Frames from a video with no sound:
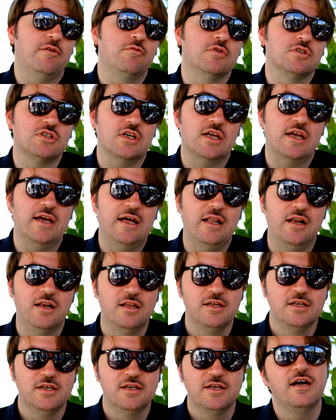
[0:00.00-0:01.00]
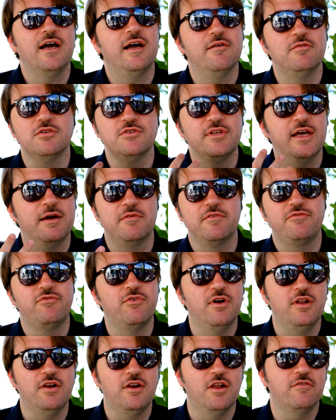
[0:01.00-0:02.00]
if I was a girl, I will never
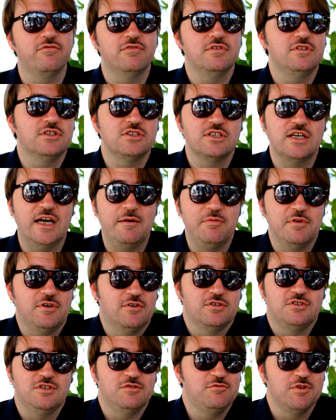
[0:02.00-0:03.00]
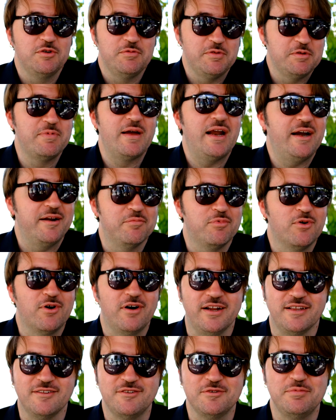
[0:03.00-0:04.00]
fall in love with this guy because it will be very
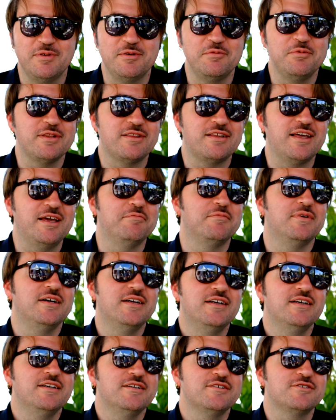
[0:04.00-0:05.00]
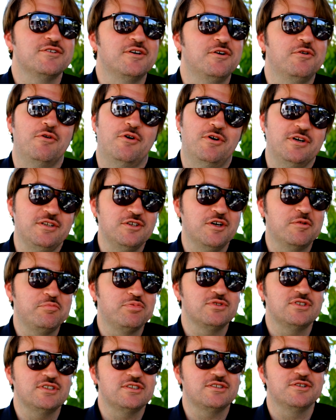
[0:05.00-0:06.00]
boring to be with him. So, or the
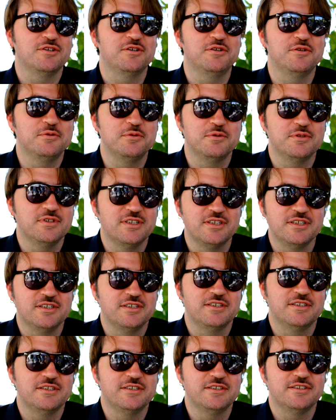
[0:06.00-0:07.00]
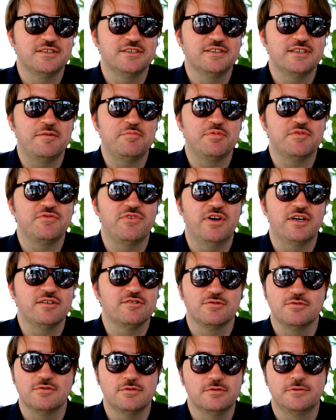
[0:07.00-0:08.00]
opposite. So I
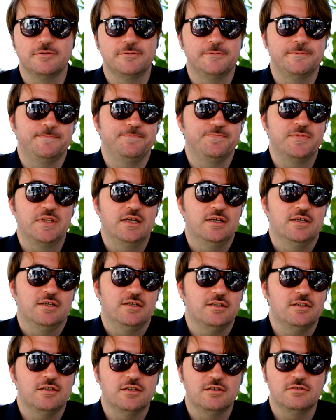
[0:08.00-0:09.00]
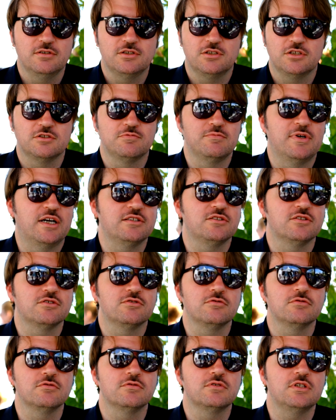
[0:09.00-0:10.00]
prefer to, you know, it's
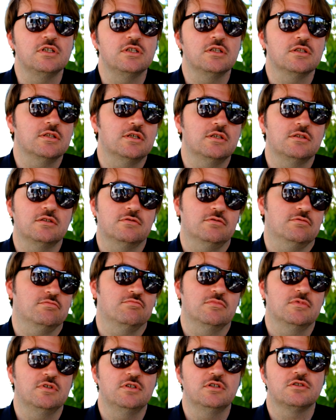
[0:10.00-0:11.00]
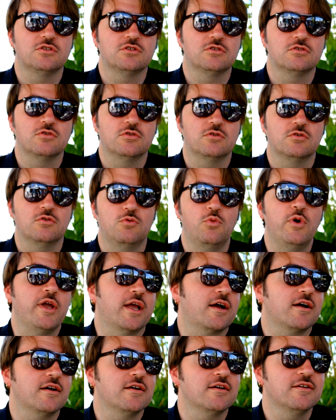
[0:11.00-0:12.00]
smarter to think that it's
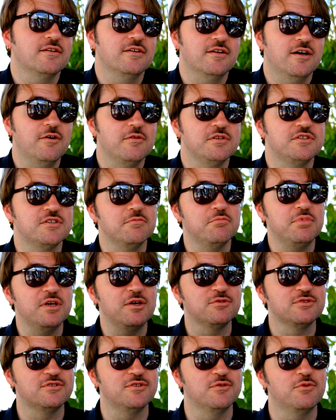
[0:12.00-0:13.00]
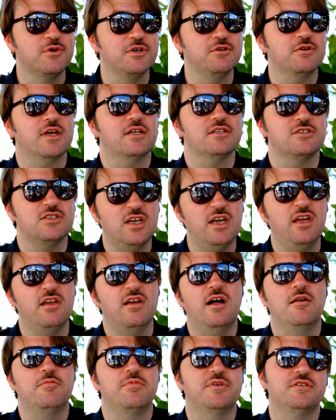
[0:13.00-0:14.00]
weak. You know, it's ambiguous, the word. You can
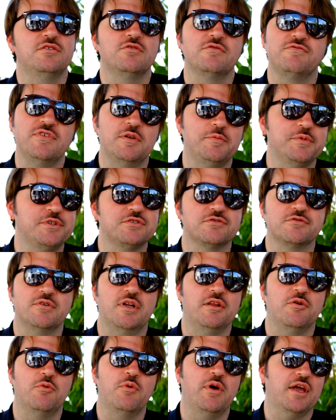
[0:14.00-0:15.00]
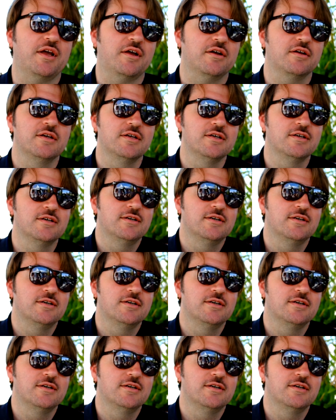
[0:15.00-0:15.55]
say, Albert, your film, it's really weak.